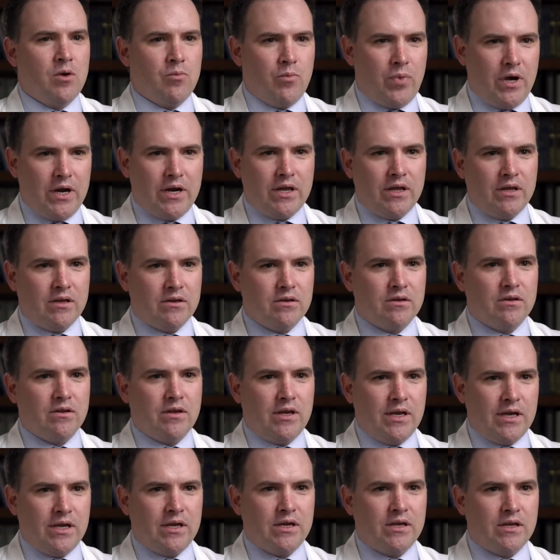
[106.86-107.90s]
but it,
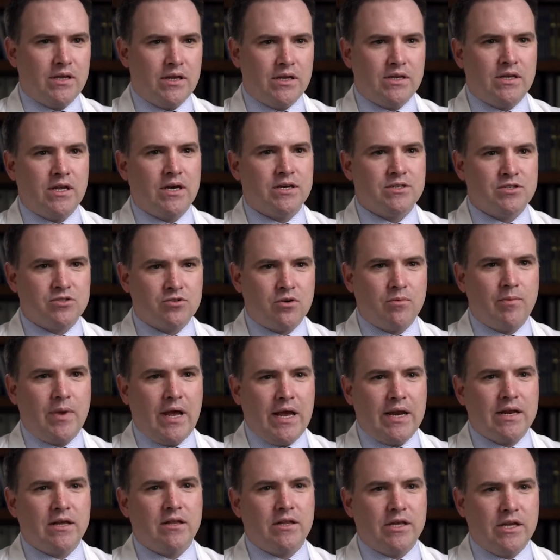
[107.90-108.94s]
it, it does
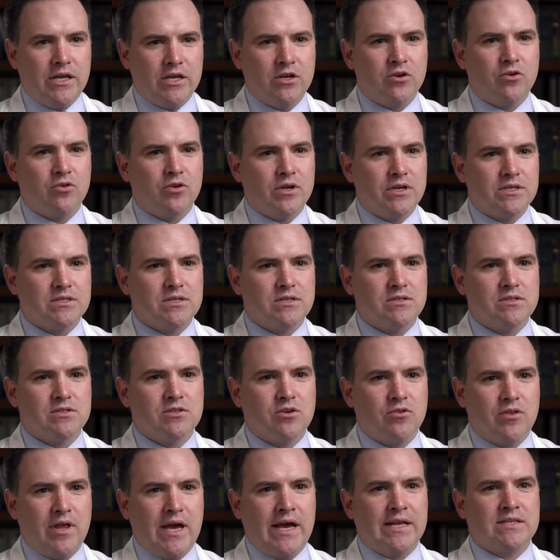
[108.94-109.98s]
dramatically increase, and
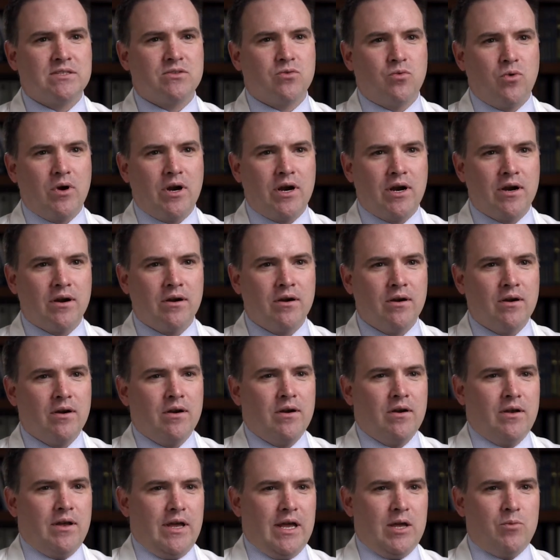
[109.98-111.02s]
so that's where
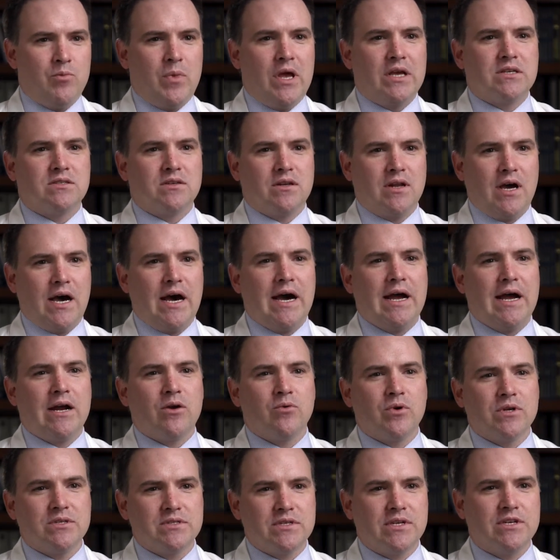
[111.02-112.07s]
it makes it a
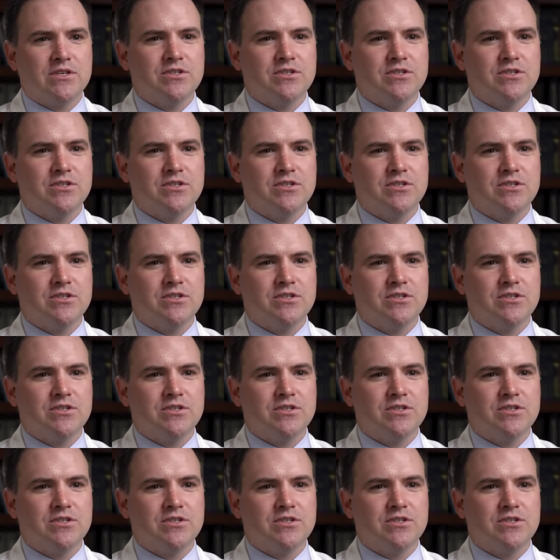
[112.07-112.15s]
high-risk